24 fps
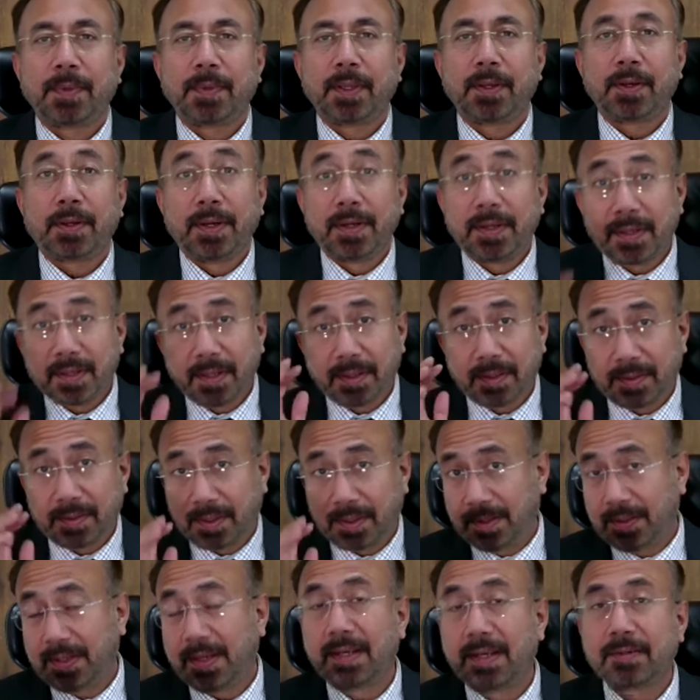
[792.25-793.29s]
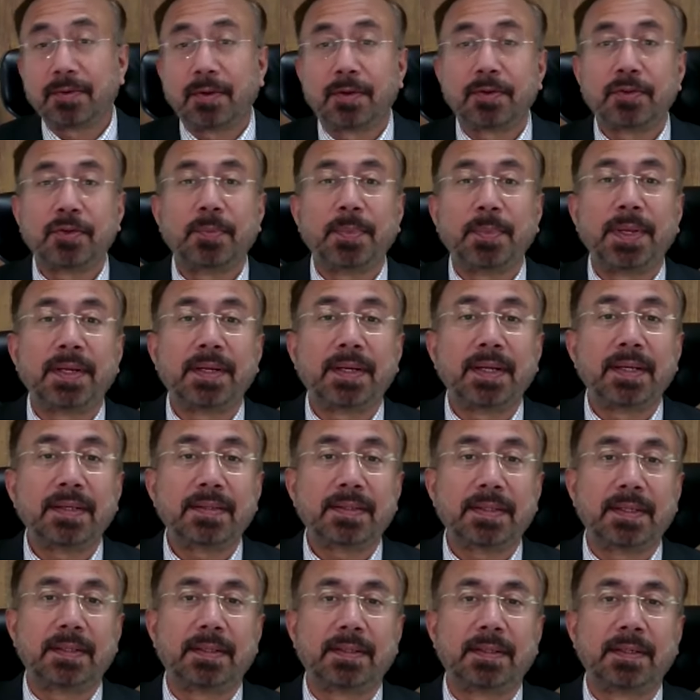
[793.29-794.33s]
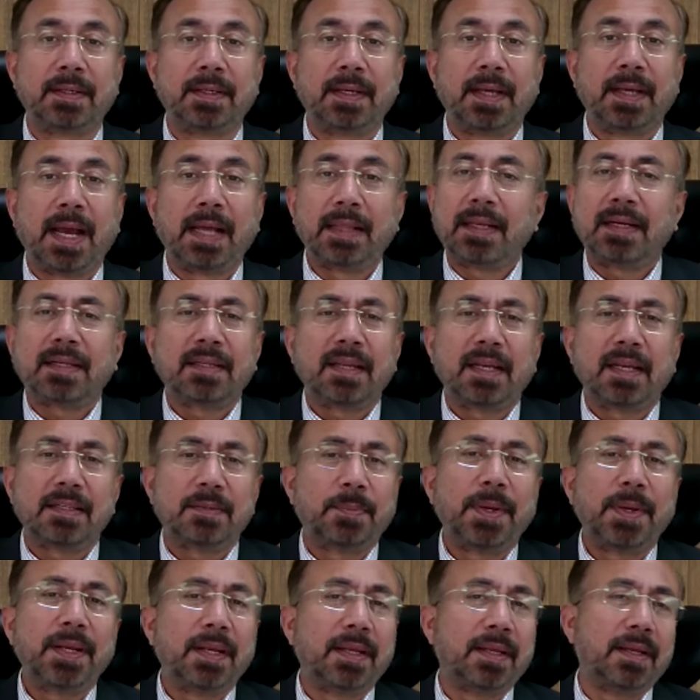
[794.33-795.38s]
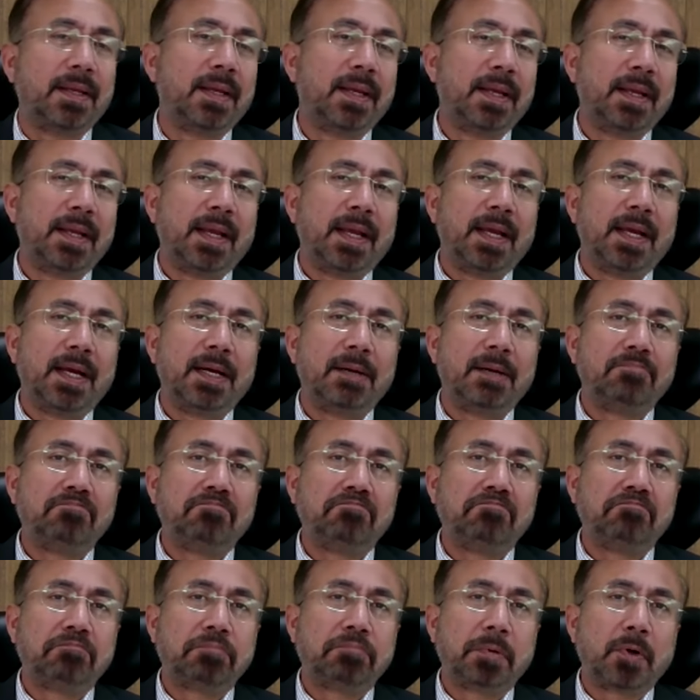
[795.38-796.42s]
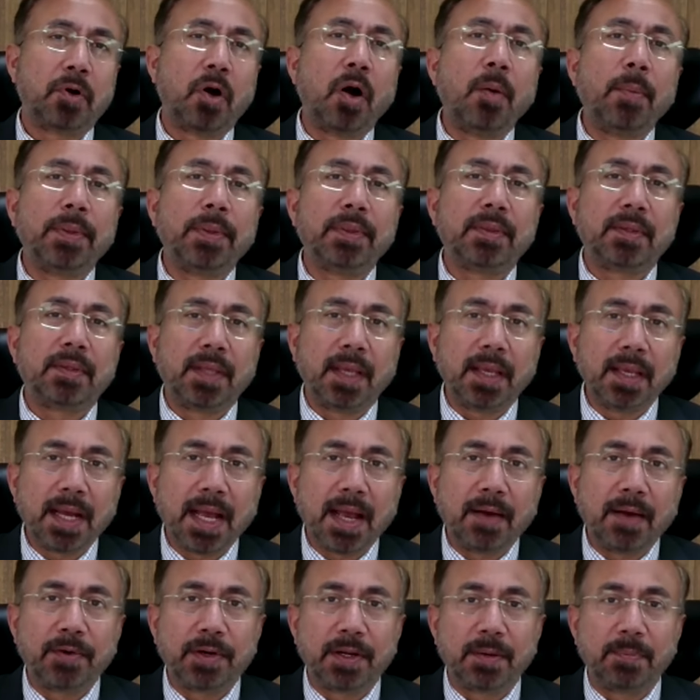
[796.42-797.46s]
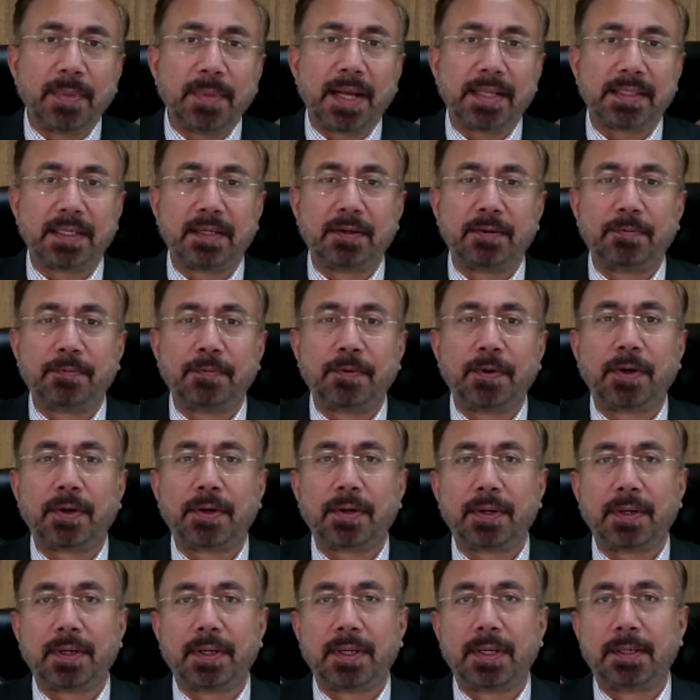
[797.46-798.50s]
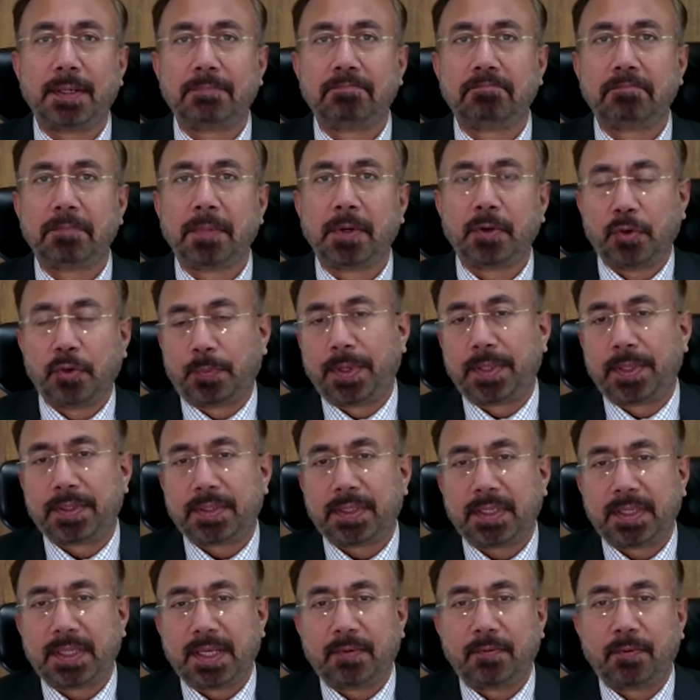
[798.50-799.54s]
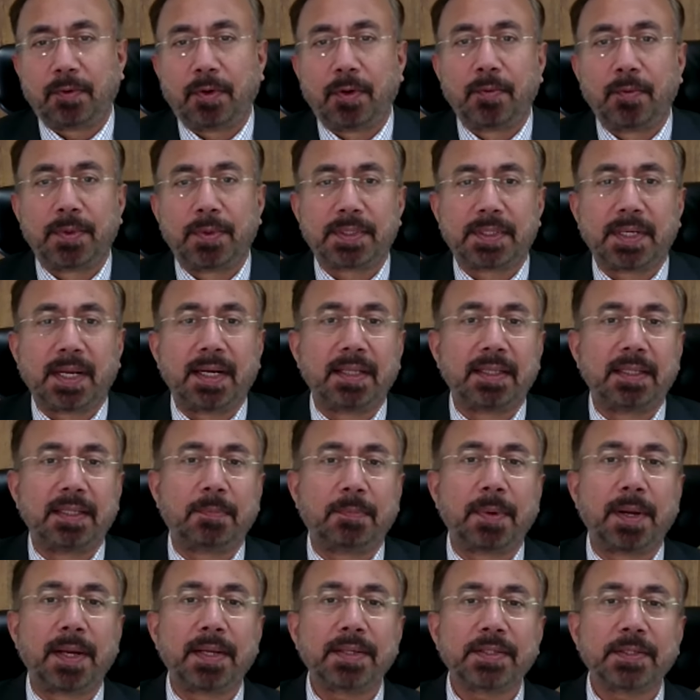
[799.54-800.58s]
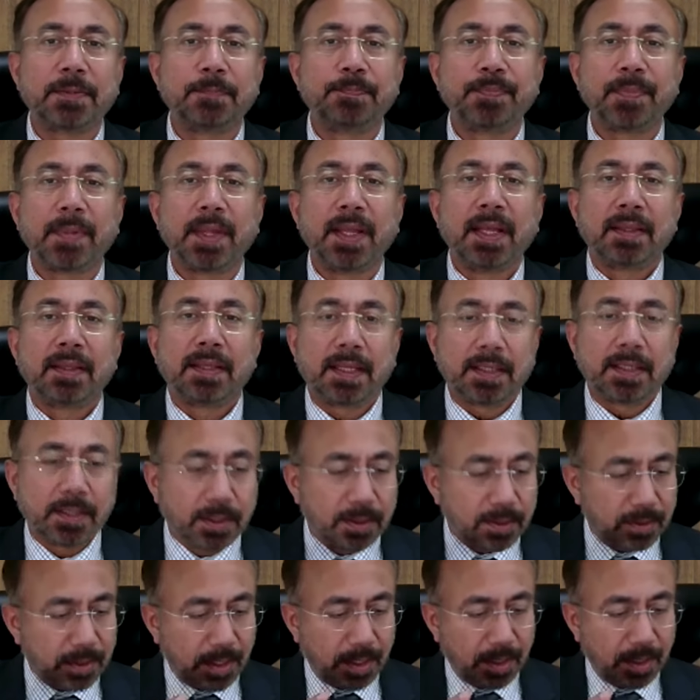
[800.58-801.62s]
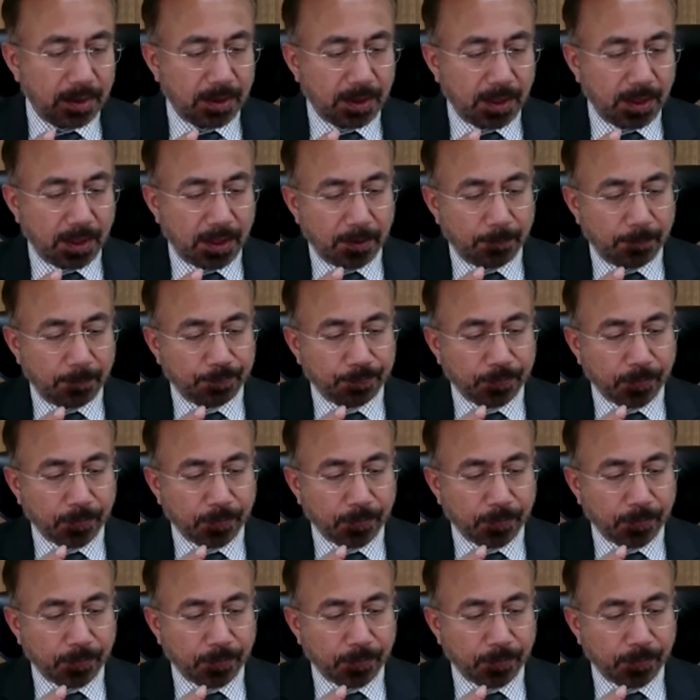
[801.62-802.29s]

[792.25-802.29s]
Critical thinking is also being tested, and that has been a uh, common thing I would imagine for uh, UPSC. They have always done in the past that they they